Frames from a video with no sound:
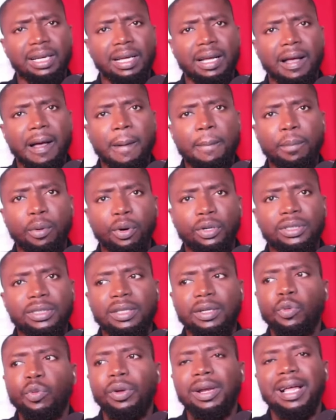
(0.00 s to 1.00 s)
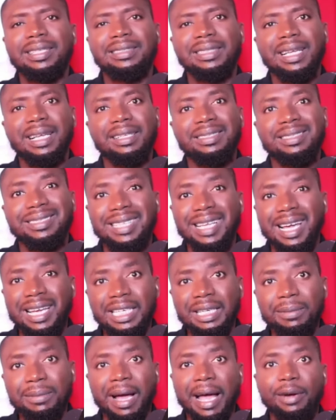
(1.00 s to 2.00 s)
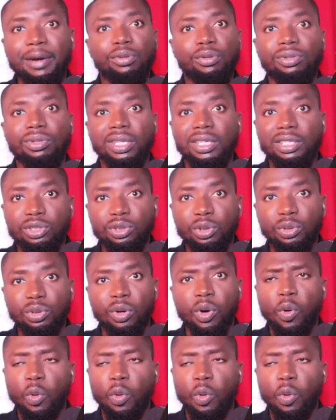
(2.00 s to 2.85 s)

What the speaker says: But will Arsenal sign him? I don't think so.